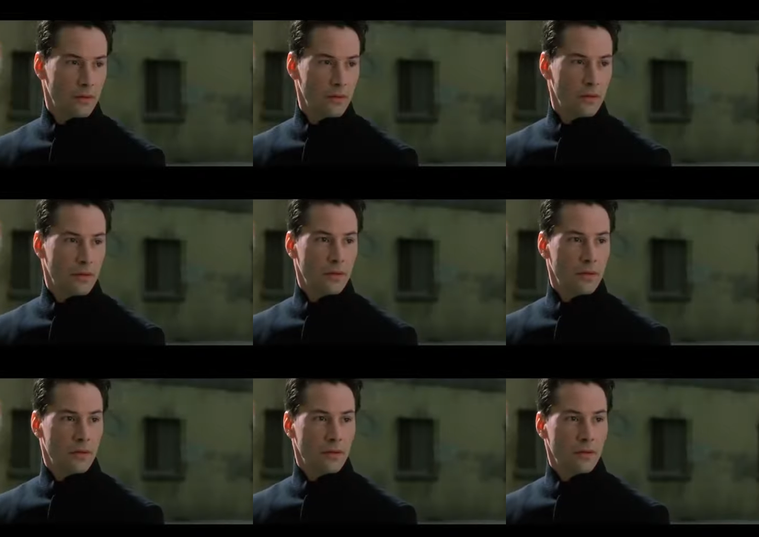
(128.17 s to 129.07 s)

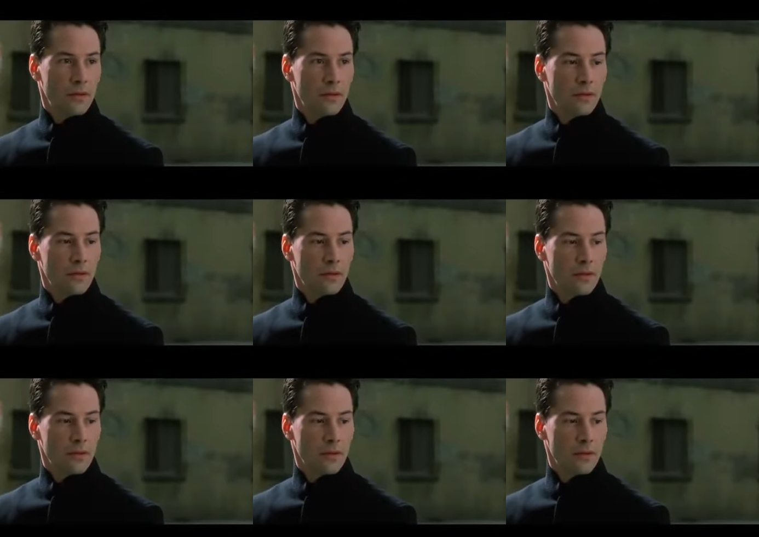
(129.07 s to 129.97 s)

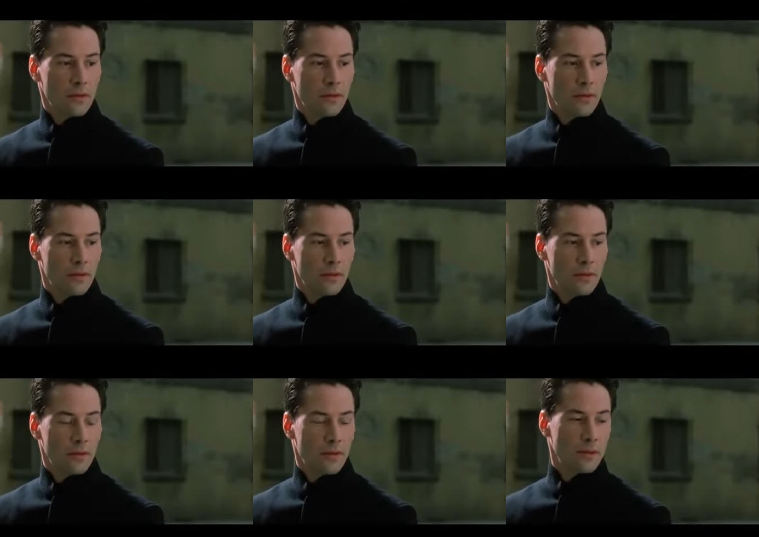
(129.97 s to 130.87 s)

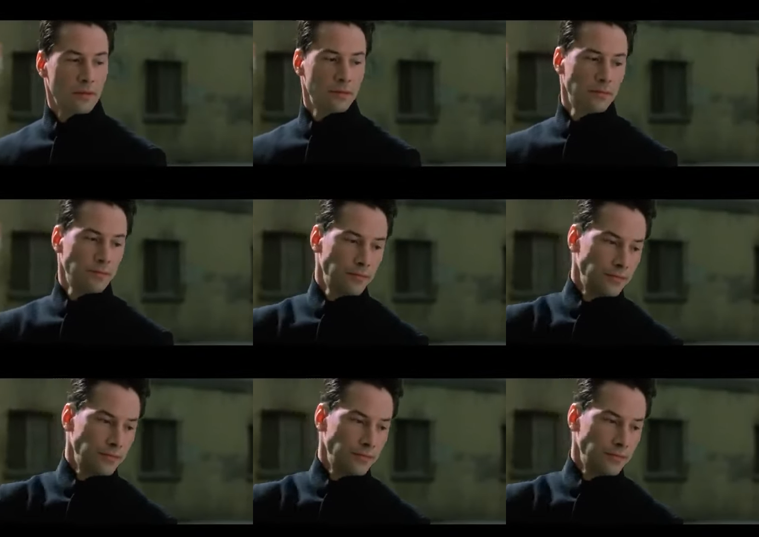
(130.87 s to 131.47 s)
No one is speaking in this clip.